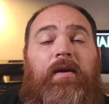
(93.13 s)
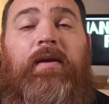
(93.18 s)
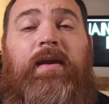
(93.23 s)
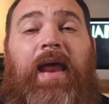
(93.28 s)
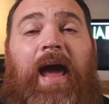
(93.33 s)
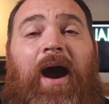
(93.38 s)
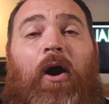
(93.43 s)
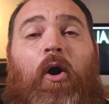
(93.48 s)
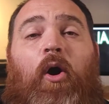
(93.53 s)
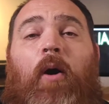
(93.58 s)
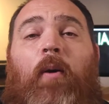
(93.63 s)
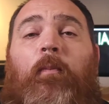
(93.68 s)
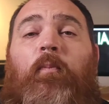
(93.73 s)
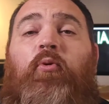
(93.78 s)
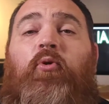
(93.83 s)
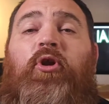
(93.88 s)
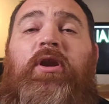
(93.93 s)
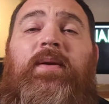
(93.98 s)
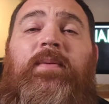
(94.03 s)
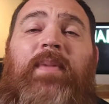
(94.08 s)
Now, a
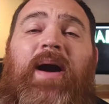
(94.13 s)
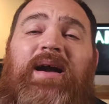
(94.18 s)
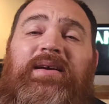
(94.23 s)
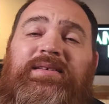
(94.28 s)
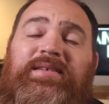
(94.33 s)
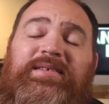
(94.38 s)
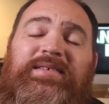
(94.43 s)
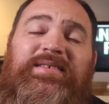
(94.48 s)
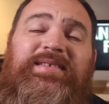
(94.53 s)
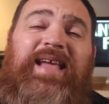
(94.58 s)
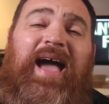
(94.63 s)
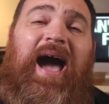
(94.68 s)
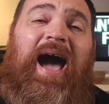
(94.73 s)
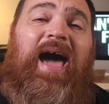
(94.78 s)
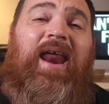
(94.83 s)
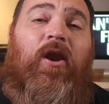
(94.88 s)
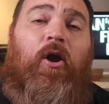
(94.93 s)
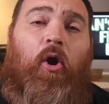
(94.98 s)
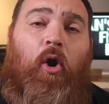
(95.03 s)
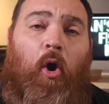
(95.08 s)
breeding box is
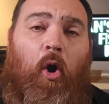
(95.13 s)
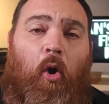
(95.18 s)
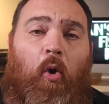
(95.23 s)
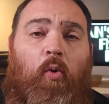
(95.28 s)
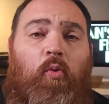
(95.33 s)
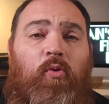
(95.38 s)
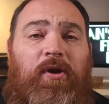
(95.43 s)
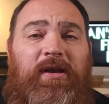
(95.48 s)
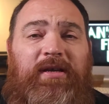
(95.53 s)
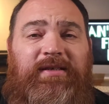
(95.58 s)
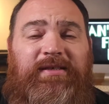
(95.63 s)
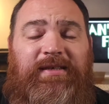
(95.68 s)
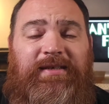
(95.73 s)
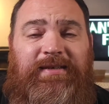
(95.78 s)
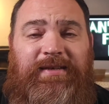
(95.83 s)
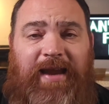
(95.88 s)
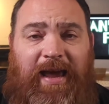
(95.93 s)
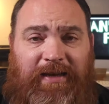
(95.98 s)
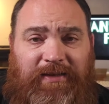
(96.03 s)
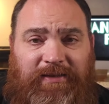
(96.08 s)
not always
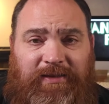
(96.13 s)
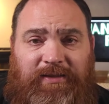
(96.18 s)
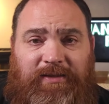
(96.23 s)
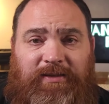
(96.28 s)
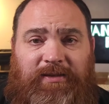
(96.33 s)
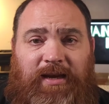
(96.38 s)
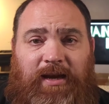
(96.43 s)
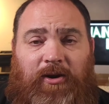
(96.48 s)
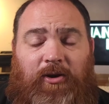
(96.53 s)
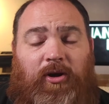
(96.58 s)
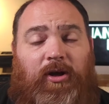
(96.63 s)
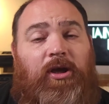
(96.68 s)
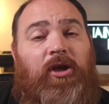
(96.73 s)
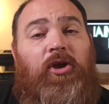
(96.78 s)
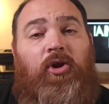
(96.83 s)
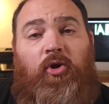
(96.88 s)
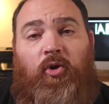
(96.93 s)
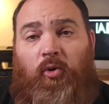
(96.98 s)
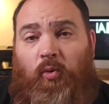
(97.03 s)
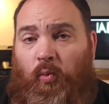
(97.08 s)
necessary
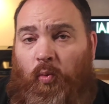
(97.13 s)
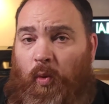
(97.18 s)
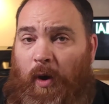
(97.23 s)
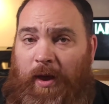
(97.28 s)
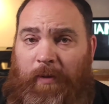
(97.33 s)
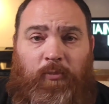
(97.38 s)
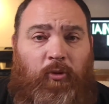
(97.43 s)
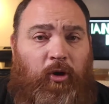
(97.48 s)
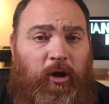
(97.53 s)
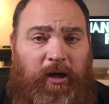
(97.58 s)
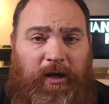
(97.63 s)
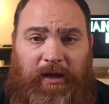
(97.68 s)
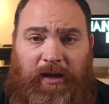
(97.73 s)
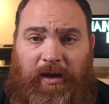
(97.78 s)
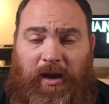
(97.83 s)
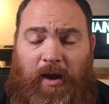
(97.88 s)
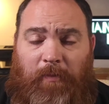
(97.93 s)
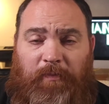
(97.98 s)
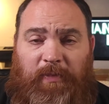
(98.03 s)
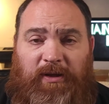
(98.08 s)
when breeding
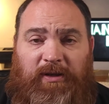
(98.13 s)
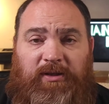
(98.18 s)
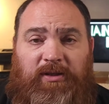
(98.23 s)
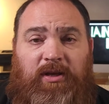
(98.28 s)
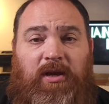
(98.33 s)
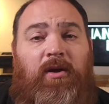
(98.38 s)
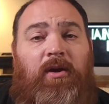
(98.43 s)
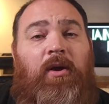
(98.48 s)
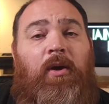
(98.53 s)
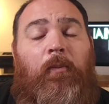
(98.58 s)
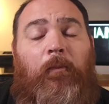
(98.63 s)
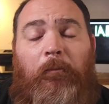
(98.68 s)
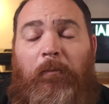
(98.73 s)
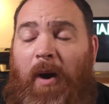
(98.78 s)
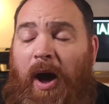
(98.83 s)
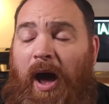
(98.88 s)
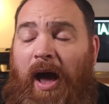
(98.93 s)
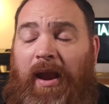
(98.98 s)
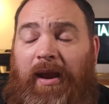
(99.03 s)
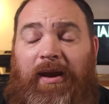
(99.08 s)
guppies.
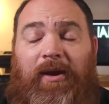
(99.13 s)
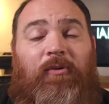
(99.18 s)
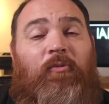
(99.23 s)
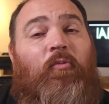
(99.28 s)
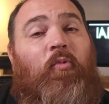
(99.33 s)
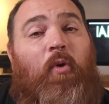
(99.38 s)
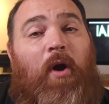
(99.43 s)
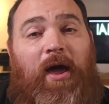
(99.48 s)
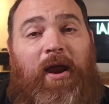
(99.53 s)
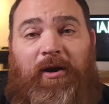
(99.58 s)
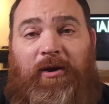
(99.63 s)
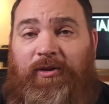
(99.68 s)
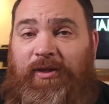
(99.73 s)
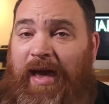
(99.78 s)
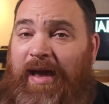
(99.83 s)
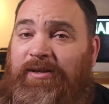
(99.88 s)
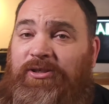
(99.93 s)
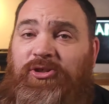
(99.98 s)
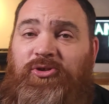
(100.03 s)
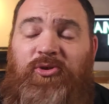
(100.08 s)
But when
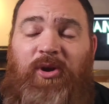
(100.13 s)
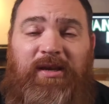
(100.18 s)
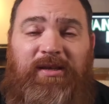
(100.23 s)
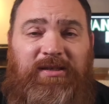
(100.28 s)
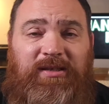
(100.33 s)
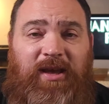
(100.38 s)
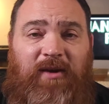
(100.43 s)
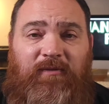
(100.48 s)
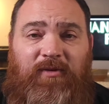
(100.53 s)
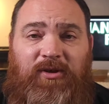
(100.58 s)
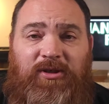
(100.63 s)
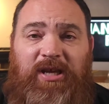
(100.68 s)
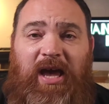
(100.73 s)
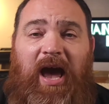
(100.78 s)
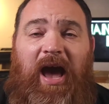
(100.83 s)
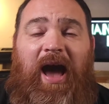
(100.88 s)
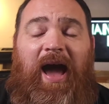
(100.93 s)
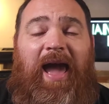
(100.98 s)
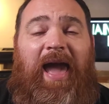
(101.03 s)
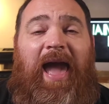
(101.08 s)
that stress level is
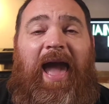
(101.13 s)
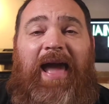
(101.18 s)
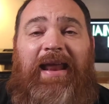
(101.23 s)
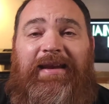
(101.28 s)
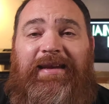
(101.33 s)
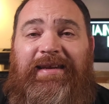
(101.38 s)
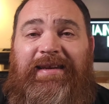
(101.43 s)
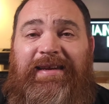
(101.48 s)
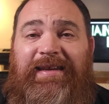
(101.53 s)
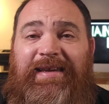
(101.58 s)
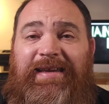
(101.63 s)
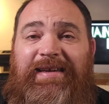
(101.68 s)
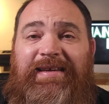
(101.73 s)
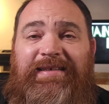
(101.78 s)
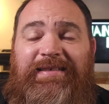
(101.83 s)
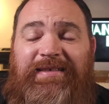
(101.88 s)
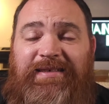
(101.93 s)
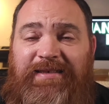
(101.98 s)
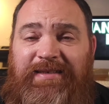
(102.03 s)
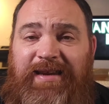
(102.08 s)
high and it
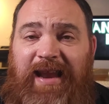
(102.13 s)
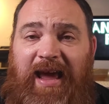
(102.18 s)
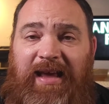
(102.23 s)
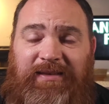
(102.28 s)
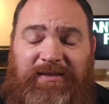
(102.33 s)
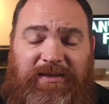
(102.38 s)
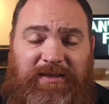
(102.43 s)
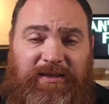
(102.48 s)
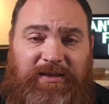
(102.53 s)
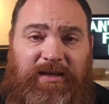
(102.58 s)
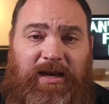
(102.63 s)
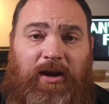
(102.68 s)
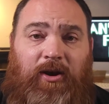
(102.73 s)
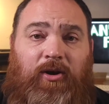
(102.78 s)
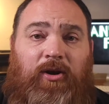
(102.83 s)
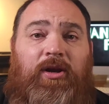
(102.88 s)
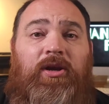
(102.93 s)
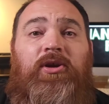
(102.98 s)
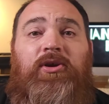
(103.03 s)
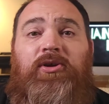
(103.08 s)
is
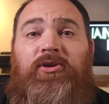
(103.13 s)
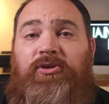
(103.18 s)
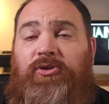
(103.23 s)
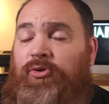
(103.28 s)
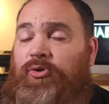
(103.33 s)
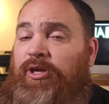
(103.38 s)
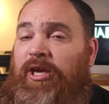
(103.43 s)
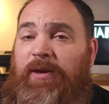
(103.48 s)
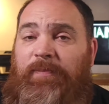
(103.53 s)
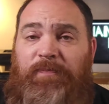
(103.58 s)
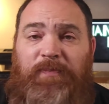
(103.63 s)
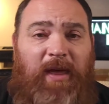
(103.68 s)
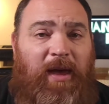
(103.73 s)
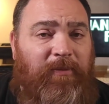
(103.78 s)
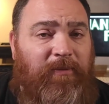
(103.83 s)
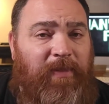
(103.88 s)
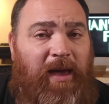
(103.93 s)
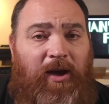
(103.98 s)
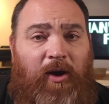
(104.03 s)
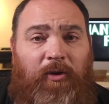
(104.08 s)
necessary to keep
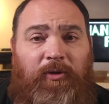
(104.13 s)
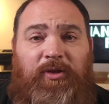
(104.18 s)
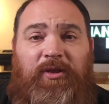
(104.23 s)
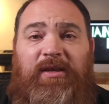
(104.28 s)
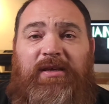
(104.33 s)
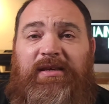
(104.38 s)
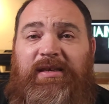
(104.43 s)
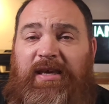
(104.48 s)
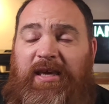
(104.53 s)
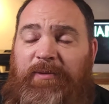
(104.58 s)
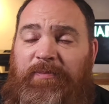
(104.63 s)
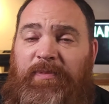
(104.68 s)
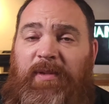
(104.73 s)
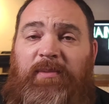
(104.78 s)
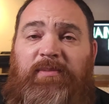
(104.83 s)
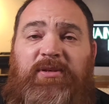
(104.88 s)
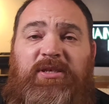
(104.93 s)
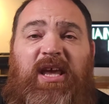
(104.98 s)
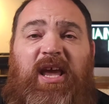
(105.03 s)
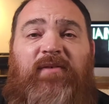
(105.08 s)
them healthy and keep
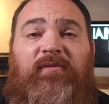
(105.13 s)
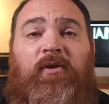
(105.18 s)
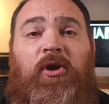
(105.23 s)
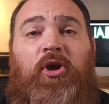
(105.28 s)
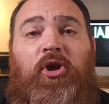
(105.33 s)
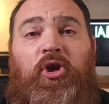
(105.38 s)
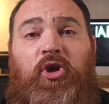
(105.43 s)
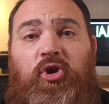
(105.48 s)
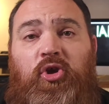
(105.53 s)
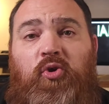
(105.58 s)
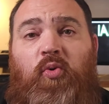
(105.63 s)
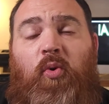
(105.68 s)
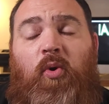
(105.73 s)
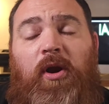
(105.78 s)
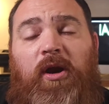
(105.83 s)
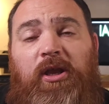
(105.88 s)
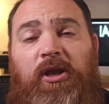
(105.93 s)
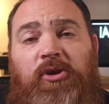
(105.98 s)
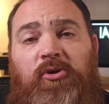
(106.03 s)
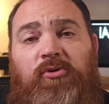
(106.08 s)
them safe, you
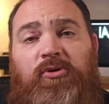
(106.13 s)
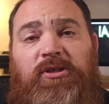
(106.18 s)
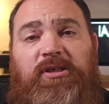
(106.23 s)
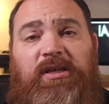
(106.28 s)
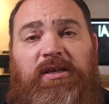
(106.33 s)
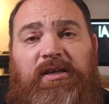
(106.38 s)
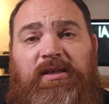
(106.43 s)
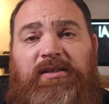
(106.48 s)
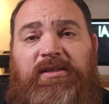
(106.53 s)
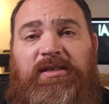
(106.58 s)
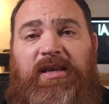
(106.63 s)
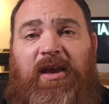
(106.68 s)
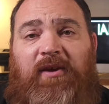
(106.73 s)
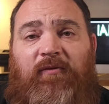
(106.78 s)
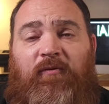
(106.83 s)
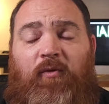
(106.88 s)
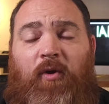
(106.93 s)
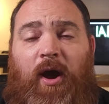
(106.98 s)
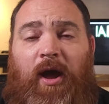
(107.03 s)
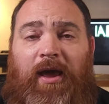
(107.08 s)
want to use it in a
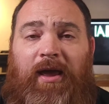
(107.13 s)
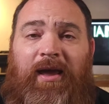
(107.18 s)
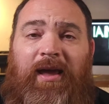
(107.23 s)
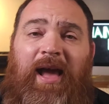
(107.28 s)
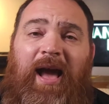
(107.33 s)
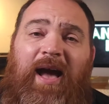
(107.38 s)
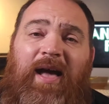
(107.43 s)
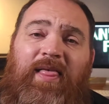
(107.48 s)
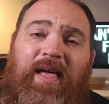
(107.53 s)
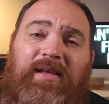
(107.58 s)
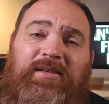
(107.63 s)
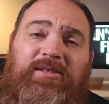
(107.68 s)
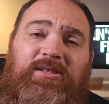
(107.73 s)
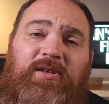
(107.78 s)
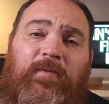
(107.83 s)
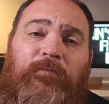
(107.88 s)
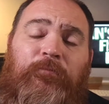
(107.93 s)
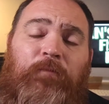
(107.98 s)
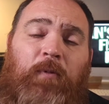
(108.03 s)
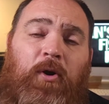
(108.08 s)
safe way. And that's
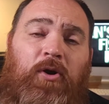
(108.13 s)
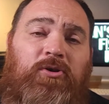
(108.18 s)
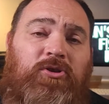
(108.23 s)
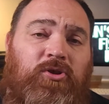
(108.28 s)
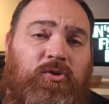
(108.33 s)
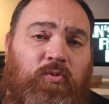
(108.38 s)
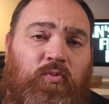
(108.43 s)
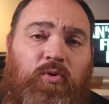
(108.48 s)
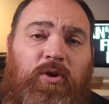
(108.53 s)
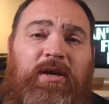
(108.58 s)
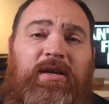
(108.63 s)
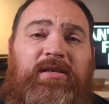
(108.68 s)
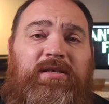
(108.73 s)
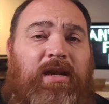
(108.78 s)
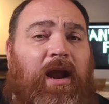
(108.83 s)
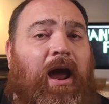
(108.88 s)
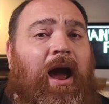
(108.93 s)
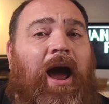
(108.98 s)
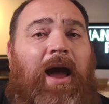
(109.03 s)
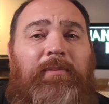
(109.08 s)
the first reason
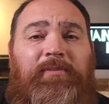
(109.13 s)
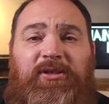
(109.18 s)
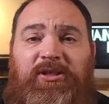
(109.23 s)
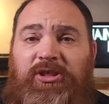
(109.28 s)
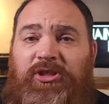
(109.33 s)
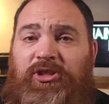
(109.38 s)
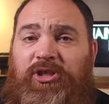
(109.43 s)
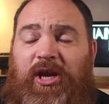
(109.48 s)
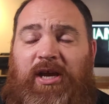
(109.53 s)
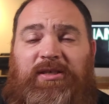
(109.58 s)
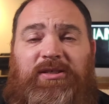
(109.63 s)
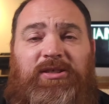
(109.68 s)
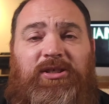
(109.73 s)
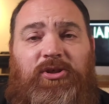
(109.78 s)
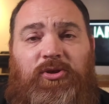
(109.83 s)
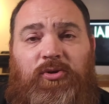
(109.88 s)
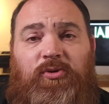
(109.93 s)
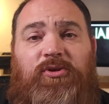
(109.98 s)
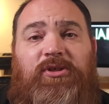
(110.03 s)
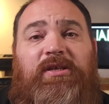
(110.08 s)
I'm suggesting
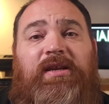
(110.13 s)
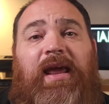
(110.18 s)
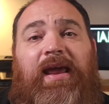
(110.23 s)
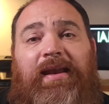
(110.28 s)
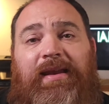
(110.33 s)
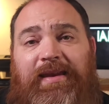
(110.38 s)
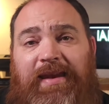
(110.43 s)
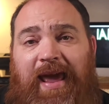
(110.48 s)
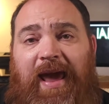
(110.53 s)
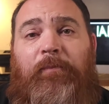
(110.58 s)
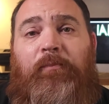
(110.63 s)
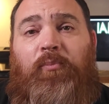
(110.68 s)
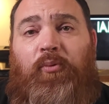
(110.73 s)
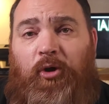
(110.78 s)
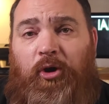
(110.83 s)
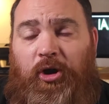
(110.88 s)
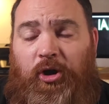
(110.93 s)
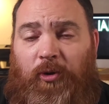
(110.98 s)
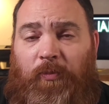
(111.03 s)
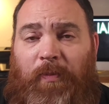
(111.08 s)
using a net
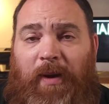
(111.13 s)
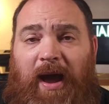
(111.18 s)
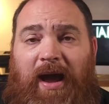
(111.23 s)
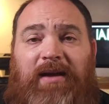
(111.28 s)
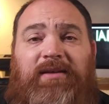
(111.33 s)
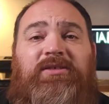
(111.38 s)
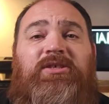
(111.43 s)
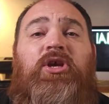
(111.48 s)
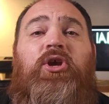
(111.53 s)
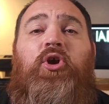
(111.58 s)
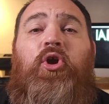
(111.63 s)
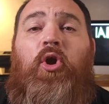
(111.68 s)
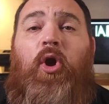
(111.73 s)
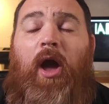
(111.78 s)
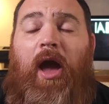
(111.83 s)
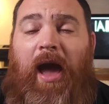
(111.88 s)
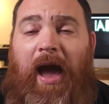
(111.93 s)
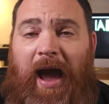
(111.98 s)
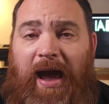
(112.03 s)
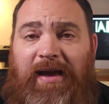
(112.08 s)
breeder box
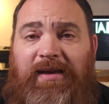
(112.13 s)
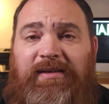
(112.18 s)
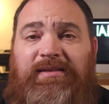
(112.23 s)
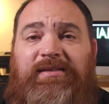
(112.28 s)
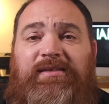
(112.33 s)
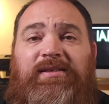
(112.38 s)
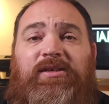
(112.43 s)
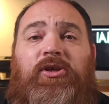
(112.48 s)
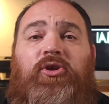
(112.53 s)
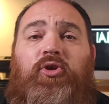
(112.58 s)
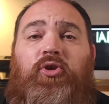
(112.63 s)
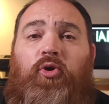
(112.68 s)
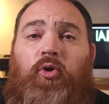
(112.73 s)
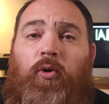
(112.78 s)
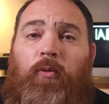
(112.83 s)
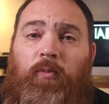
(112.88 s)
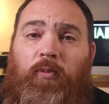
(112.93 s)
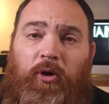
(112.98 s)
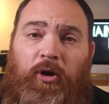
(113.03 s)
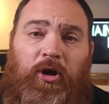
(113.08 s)
as
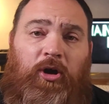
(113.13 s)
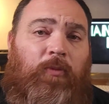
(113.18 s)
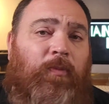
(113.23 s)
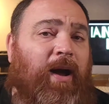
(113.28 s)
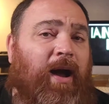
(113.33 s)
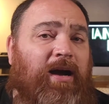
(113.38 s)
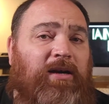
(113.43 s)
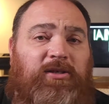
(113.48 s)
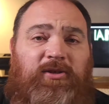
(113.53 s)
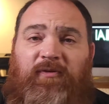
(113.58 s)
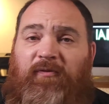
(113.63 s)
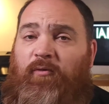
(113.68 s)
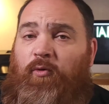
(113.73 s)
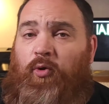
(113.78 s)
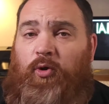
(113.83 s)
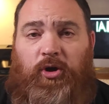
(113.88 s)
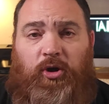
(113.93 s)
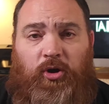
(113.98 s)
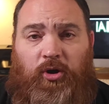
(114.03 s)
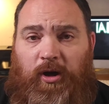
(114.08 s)
your breeder box
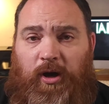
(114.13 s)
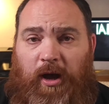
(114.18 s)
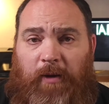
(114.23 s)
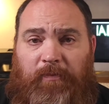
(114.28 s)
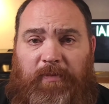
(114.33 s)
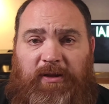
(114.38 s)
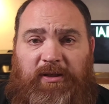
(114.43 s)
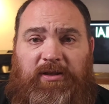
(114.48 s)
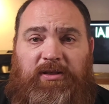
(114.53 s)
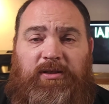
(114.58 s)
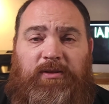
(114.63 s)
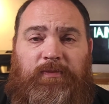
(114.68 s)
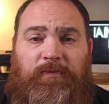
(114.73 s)
for your guppies.